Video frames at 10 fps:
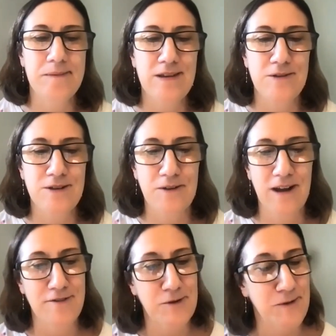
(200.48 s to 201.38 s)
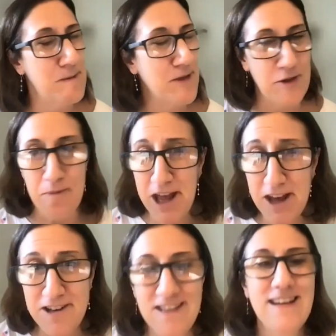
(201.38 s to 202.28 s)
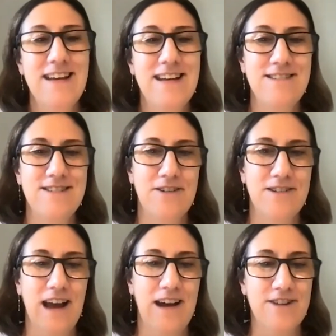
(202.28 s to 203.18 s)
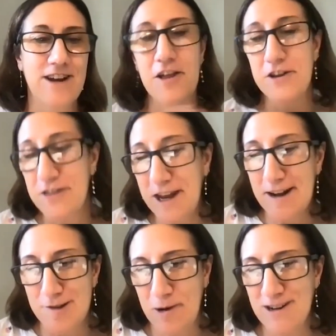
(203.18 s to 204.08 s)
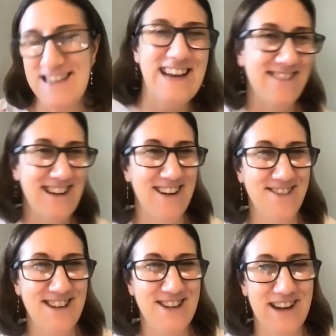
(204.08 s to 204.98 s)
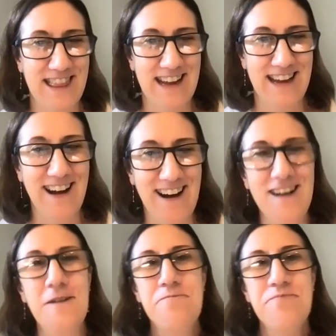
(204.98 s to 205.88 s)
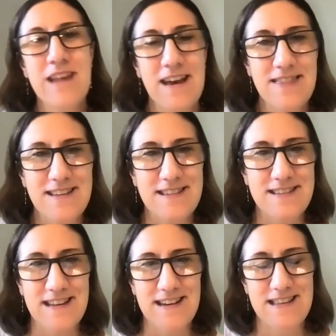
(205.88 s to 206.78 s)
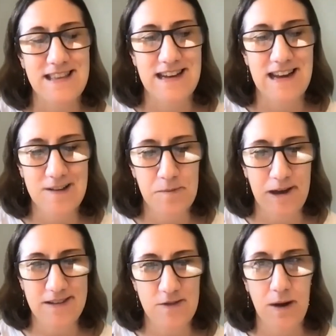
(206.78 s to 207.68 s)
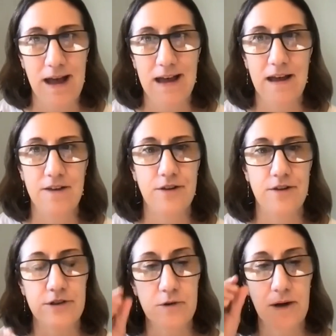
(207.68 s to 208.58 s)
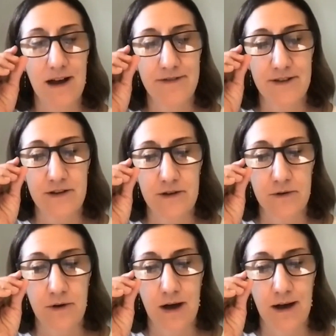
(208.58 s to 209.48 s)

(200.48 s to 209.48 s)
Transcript: You don't have to worry about the mail. You don't have to, other than ex parte, where you don't have to do anything at all. This is the next best way if you do have to